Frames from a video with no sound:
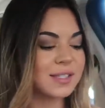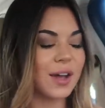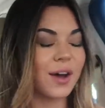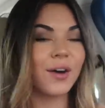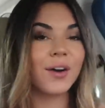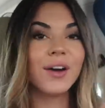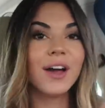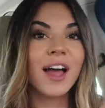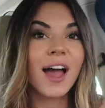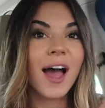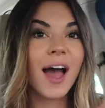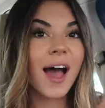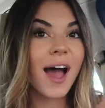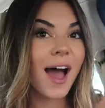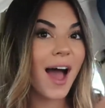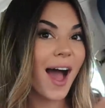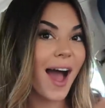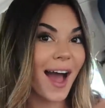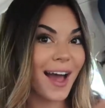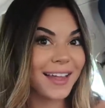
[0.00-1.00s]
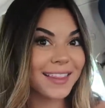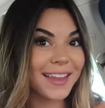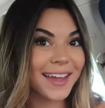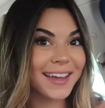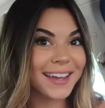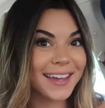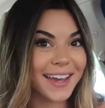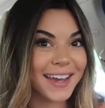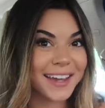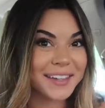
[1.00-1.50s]
So I
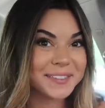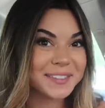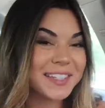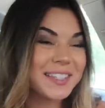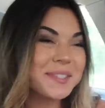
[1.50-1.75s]
like it.